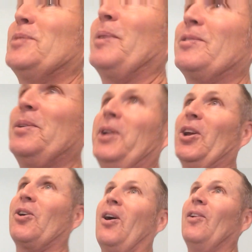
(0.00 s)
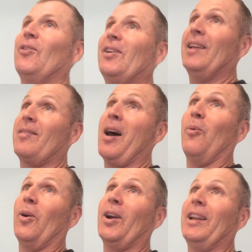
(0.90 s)
especially when you call and say it's
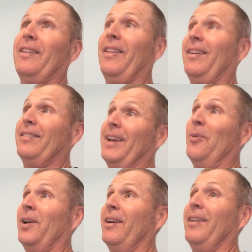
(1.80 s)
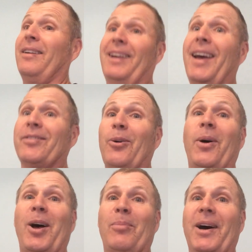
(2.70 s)
not working and they say, well, you're
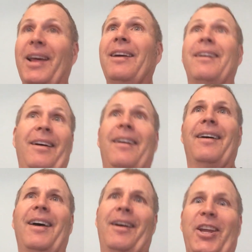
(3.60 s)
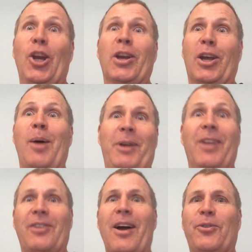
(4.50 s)
SOL, buddy. you can come in
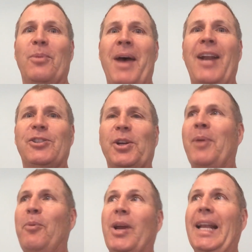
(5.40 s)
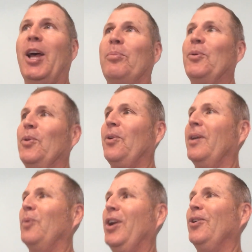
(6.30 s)
and talk to a manager and maybe we can help you with
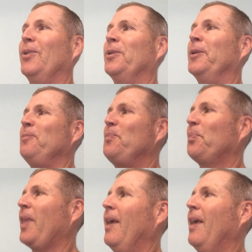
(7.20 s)
uh, what you're doing.